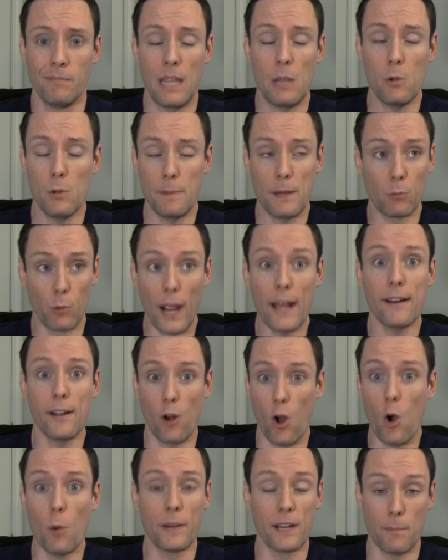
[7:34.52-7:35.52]
He would be right
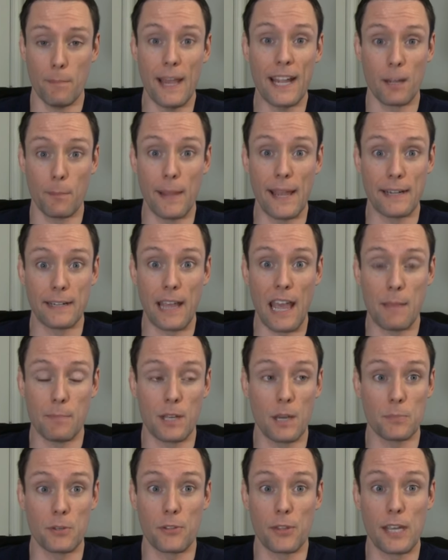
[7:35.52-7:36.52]
at home in a Mega Man
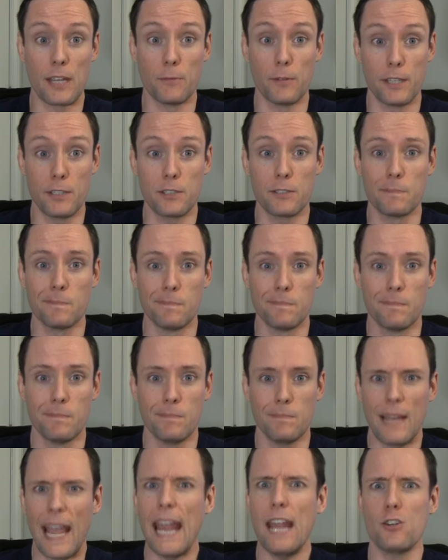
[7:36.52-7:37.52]
game, come to think of it.
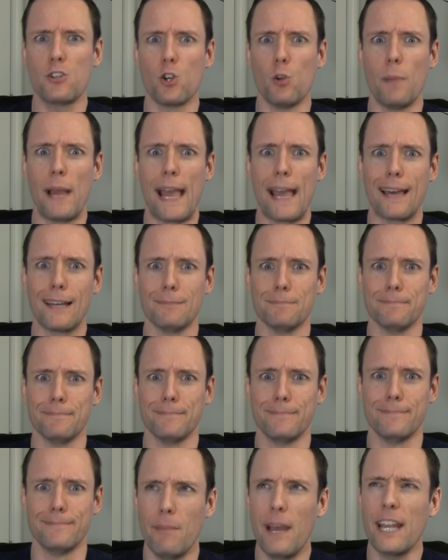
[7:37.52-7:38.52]
Angel Man.
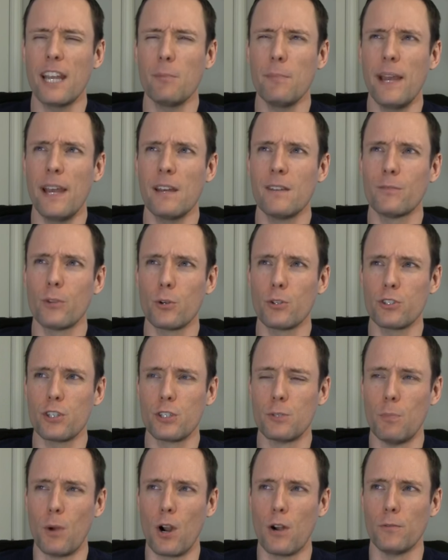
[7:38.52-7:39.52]
Mega Man
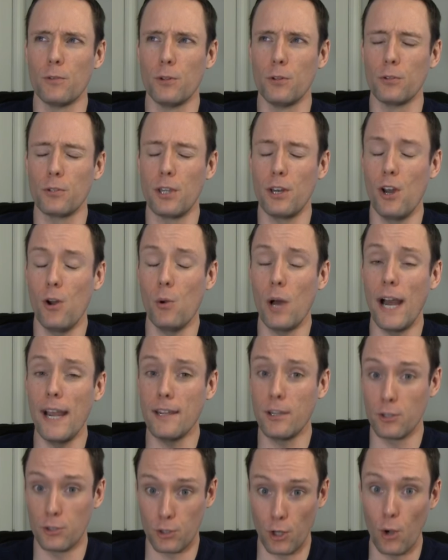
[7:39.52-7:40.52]
versus Marvel. You know,
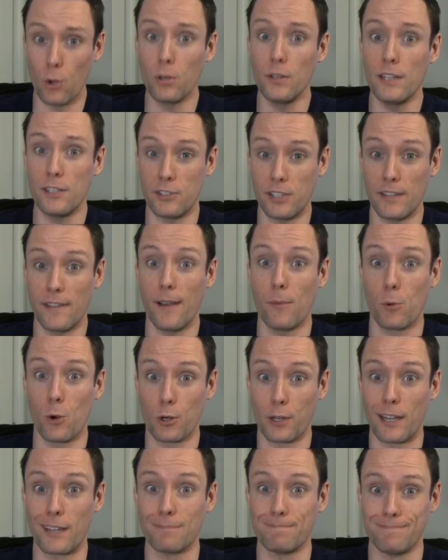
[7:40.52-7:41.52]
I could totally see that
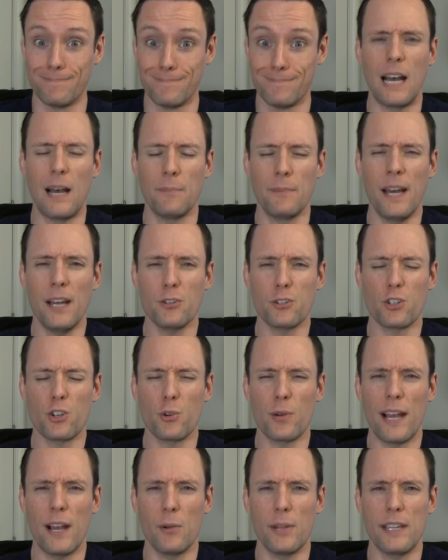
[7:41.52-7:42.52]
working. I'm not
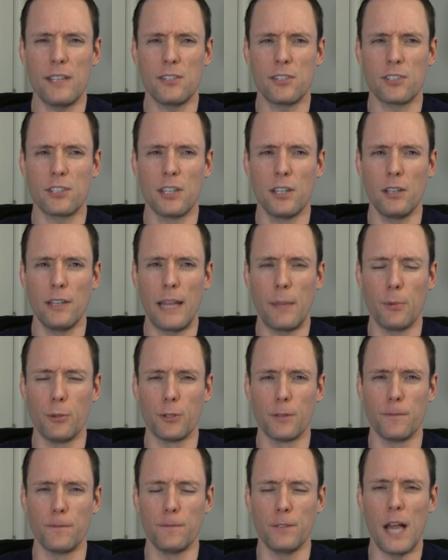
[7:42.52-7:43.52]
sure how he's still able
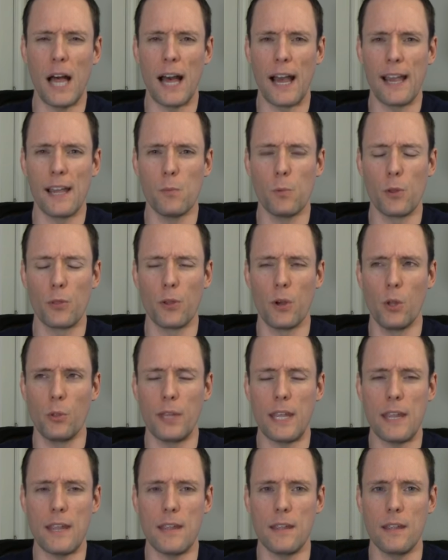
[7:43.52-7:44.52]
to fly with all
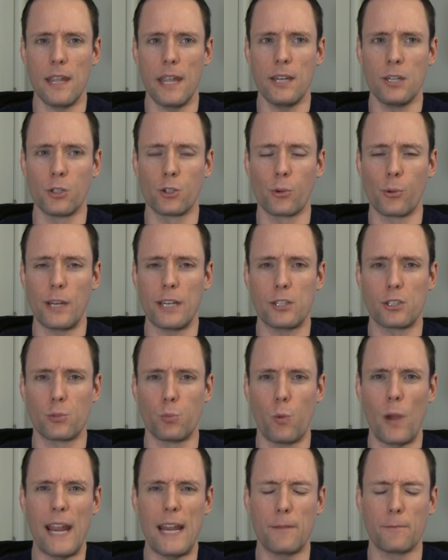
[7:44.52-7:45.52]
the increased
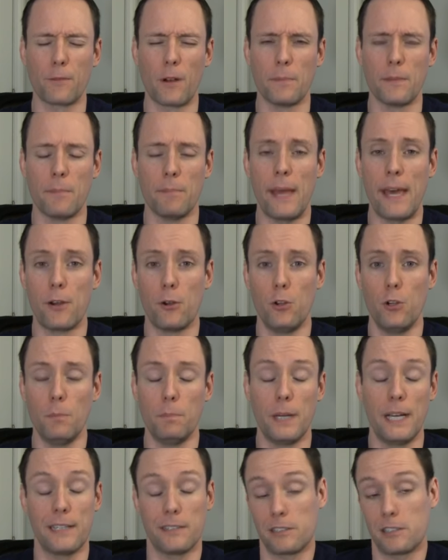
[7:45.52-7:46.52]
weight from the metal,
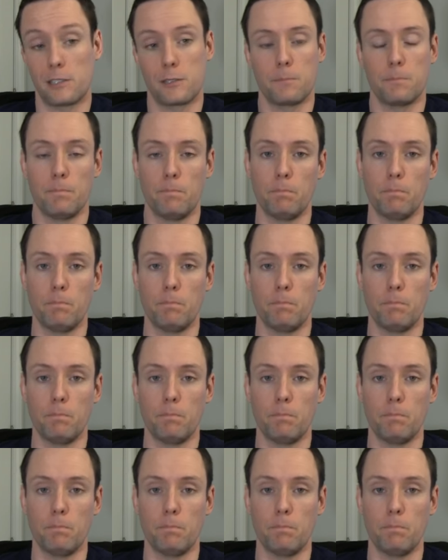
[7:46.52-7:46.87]
but